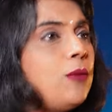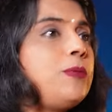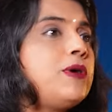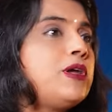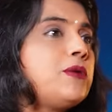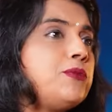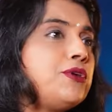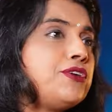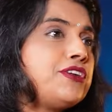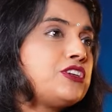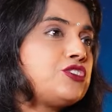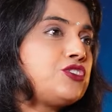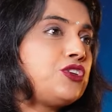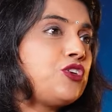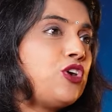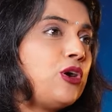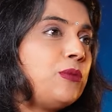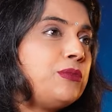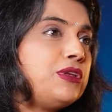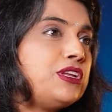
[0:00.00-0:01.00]
permutation
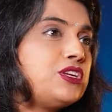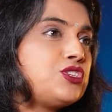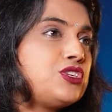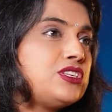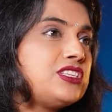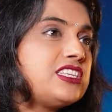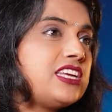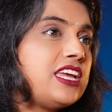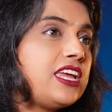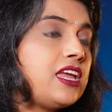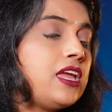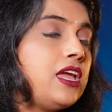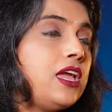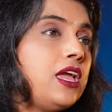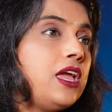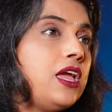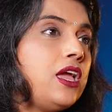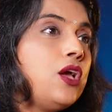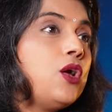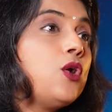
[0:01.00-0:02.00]
combination saying
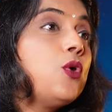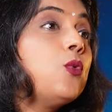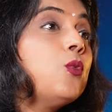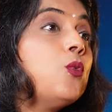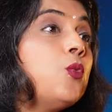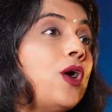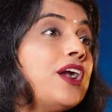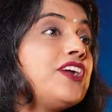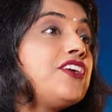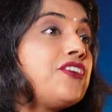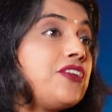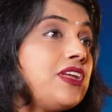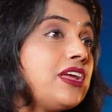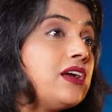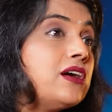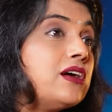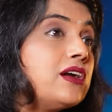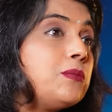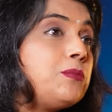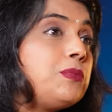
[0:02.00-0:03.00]
what
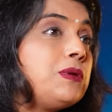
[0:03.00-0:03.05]
triggered.